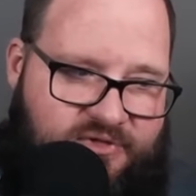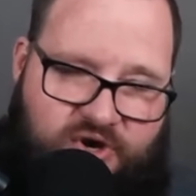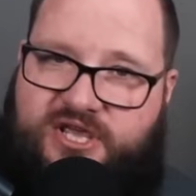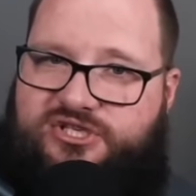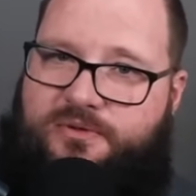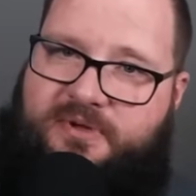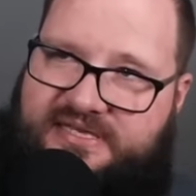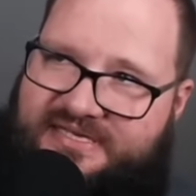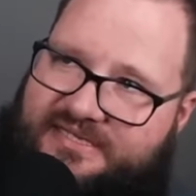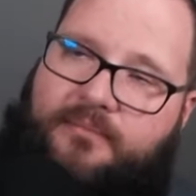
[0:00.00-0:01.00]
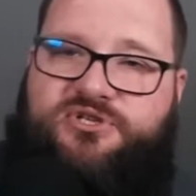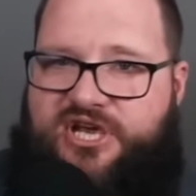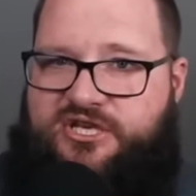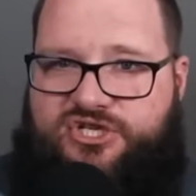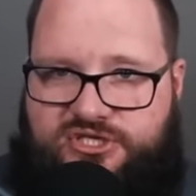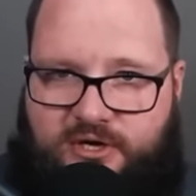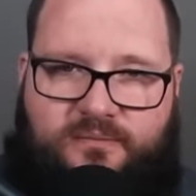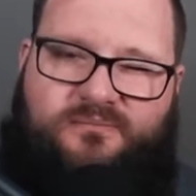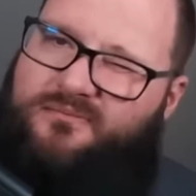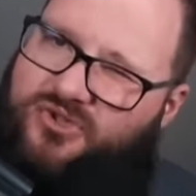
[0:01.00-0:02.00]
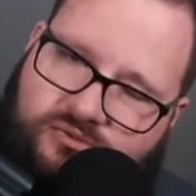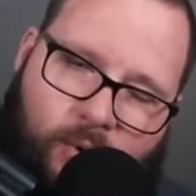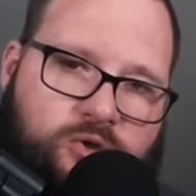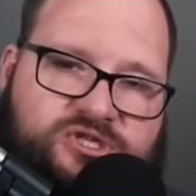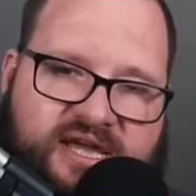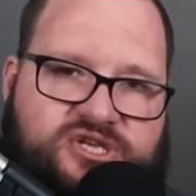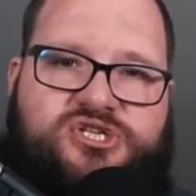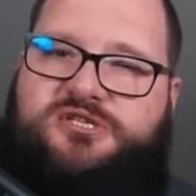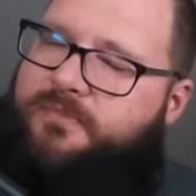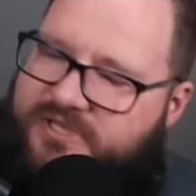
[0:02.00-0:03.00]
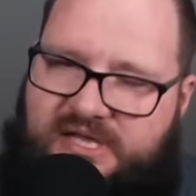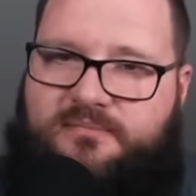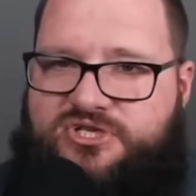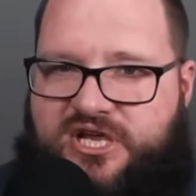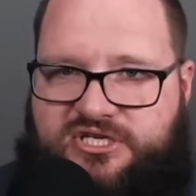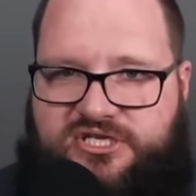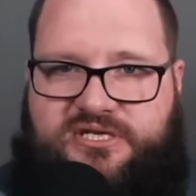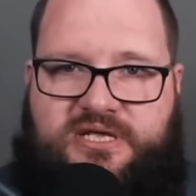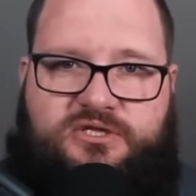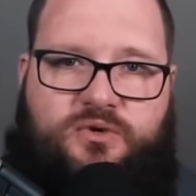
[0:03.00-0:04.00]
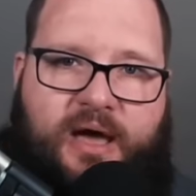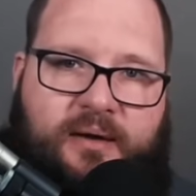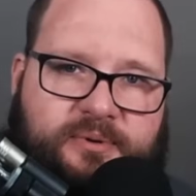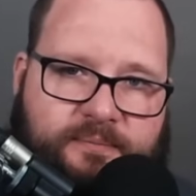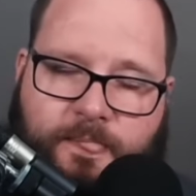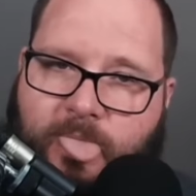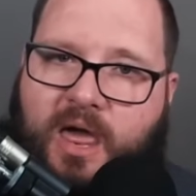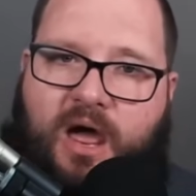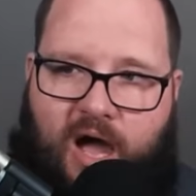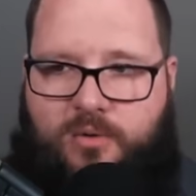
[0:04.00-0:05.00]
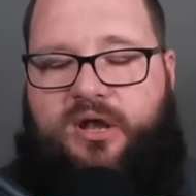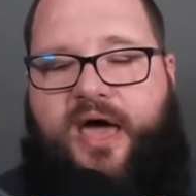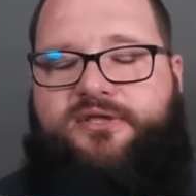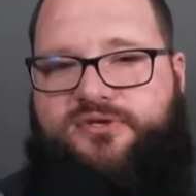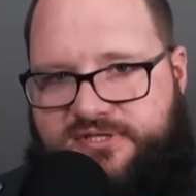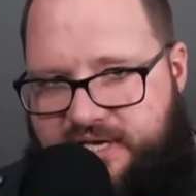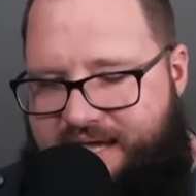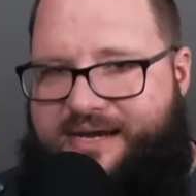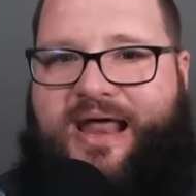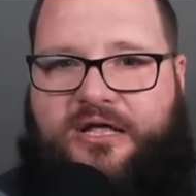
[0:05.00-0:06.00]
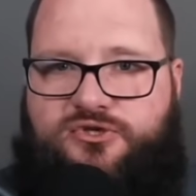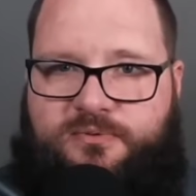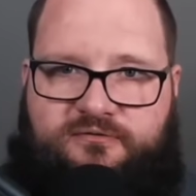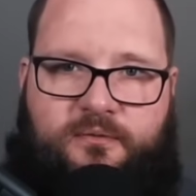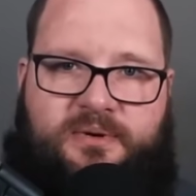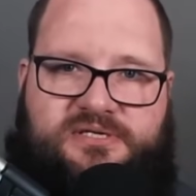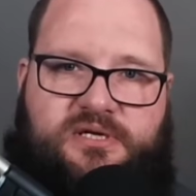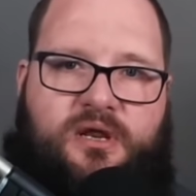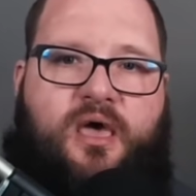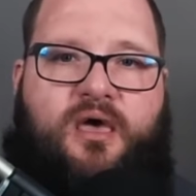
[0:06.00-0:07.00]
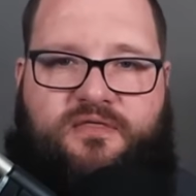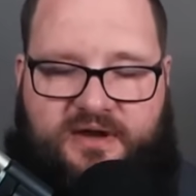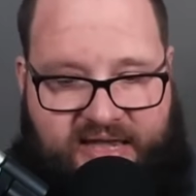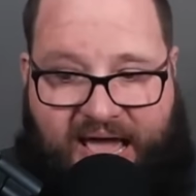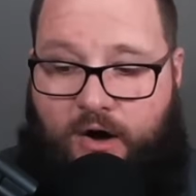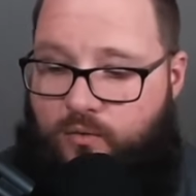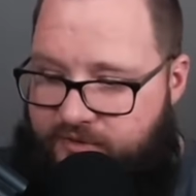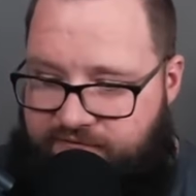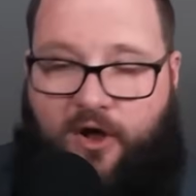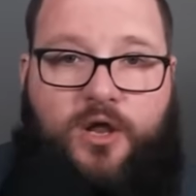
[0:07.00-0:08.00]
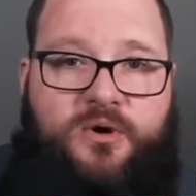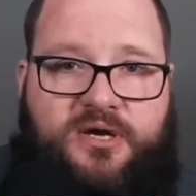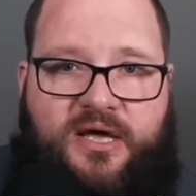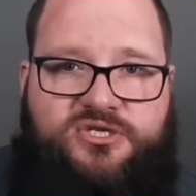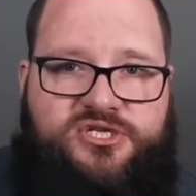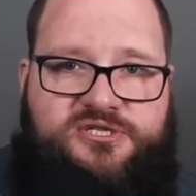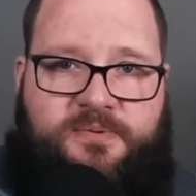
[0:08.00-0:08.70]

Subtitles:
There needs to be some changes, though. Small changes, but some changes need to happen. I would like to see an announcement from Blizzard that now with follower dungeons